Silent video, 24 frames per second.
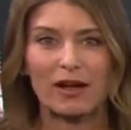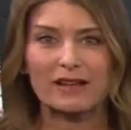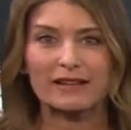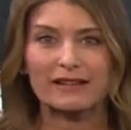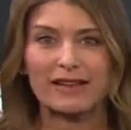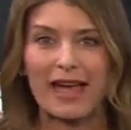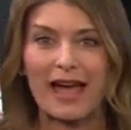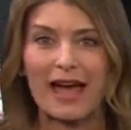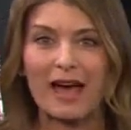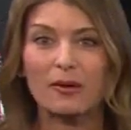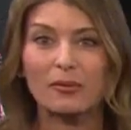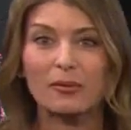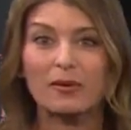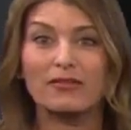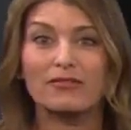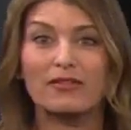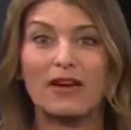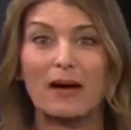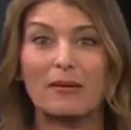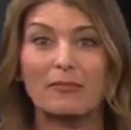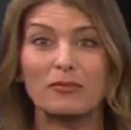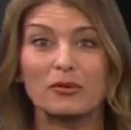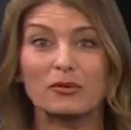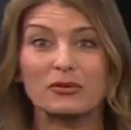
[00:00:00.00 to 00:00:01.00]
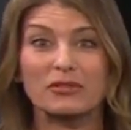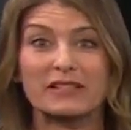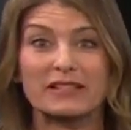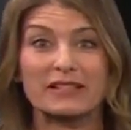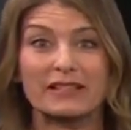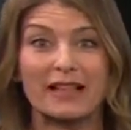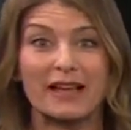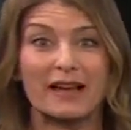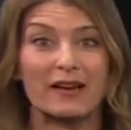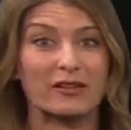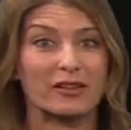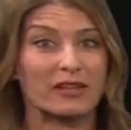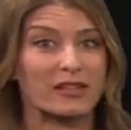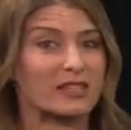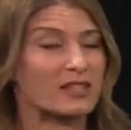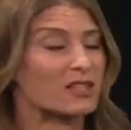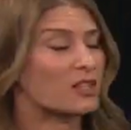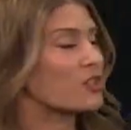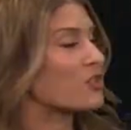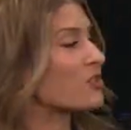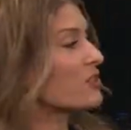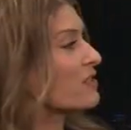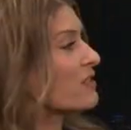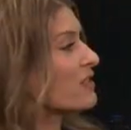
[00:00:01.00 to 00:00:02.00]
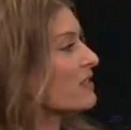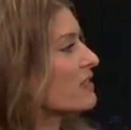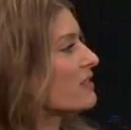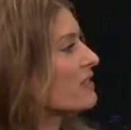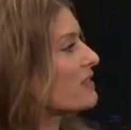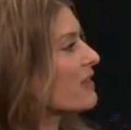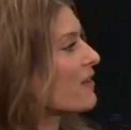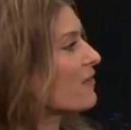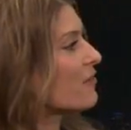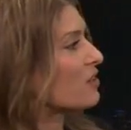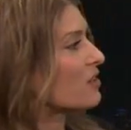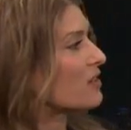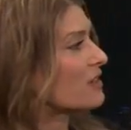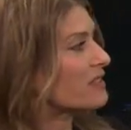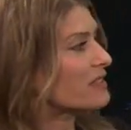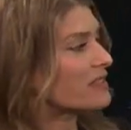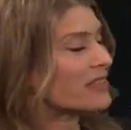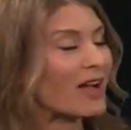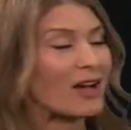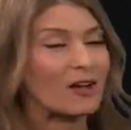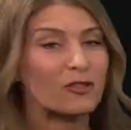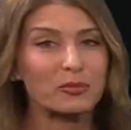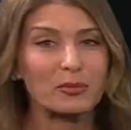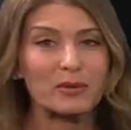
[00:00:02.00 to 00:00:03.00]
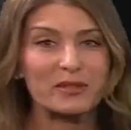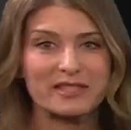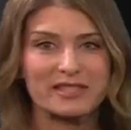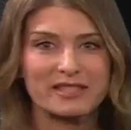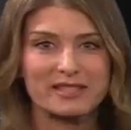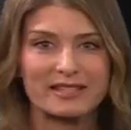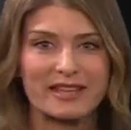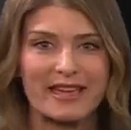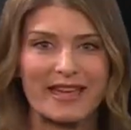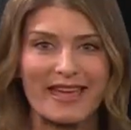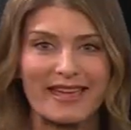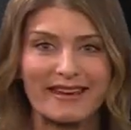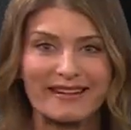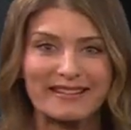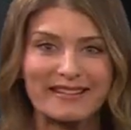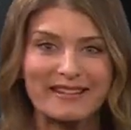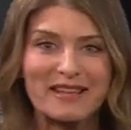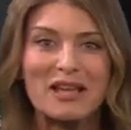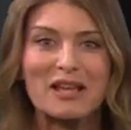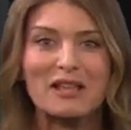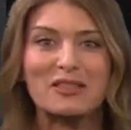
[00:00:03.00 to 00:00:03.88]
right now, we've got mostly cloudy conditions in 70, south winds at 10.